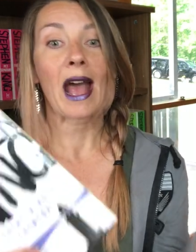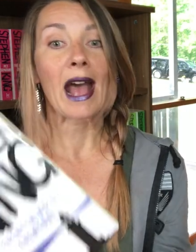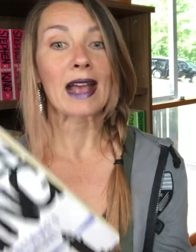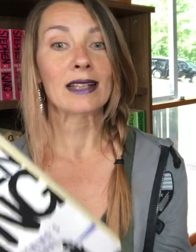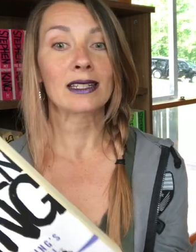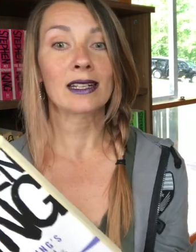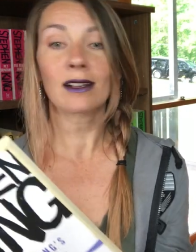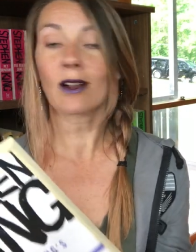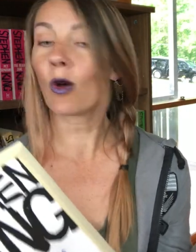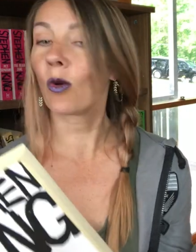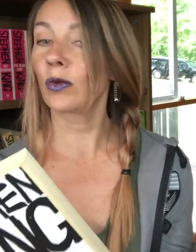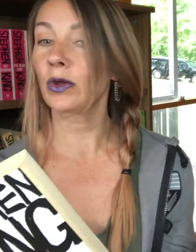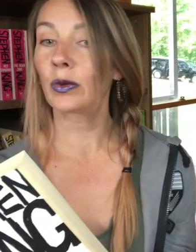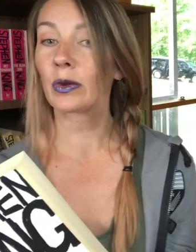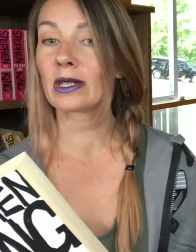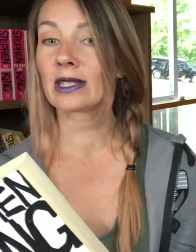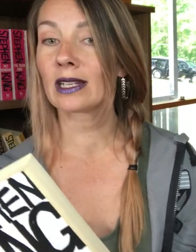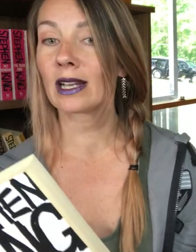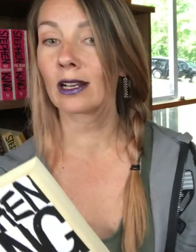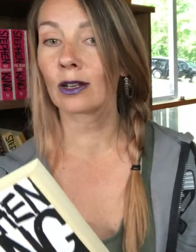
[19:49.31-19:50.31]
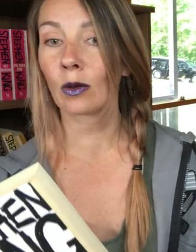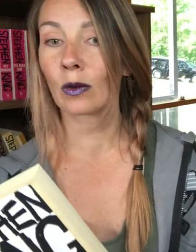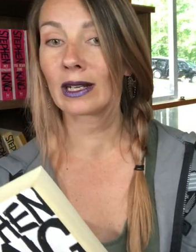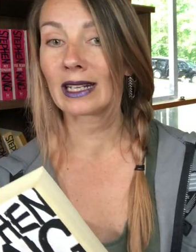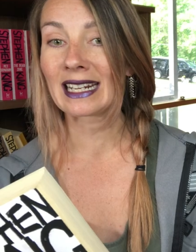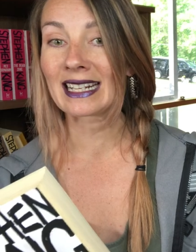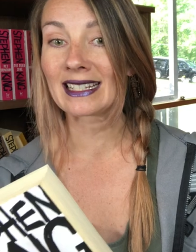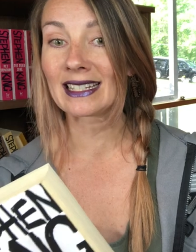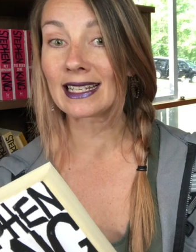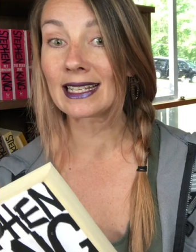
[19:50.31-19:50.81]
has it. Only reason I know it
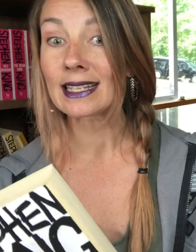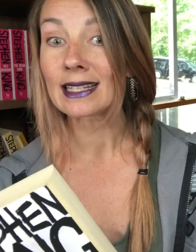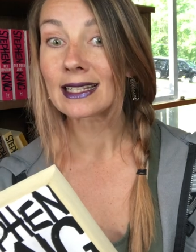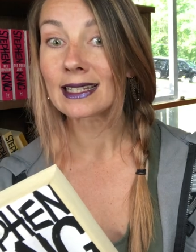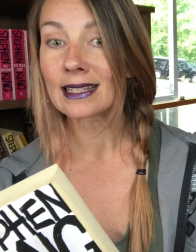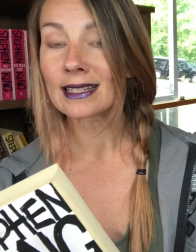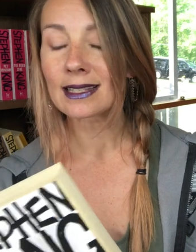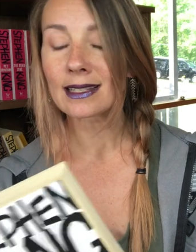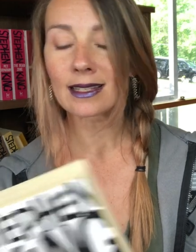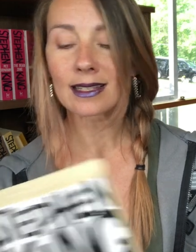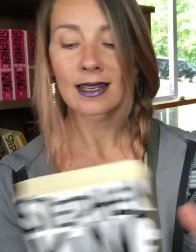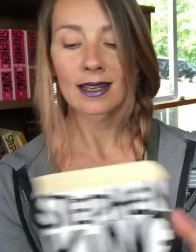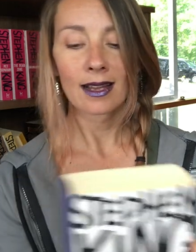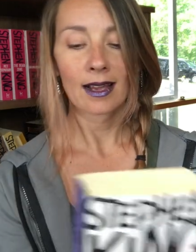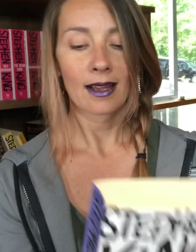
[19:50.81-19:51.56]
exists.